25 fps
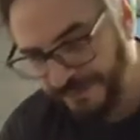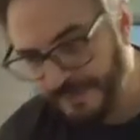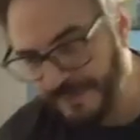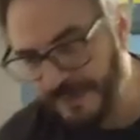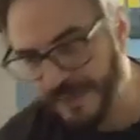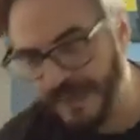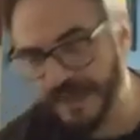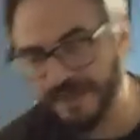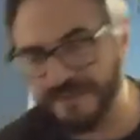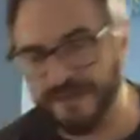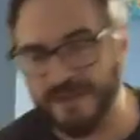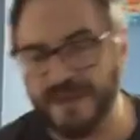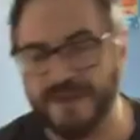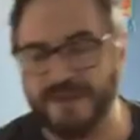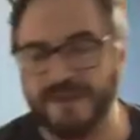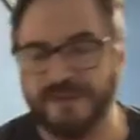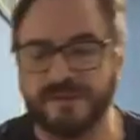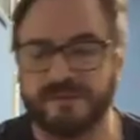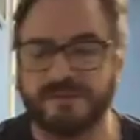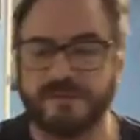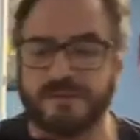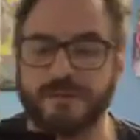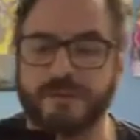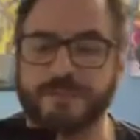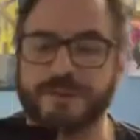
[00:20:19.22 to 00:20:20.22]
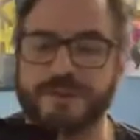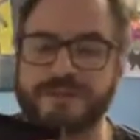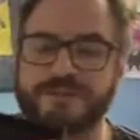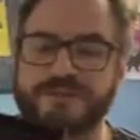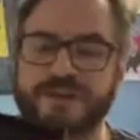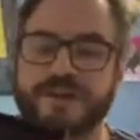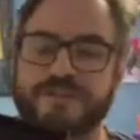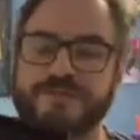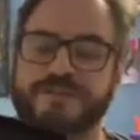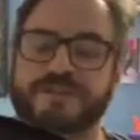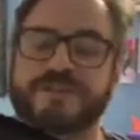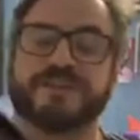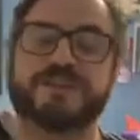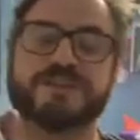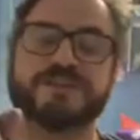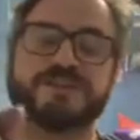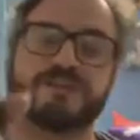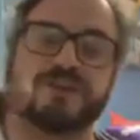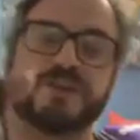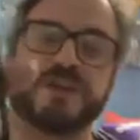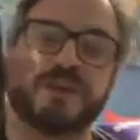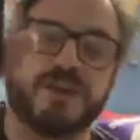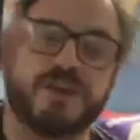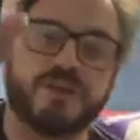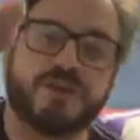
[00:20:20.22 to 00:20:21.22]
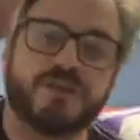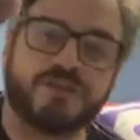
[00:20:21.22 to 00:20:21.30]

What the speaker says: And then in a little bit of tough condition,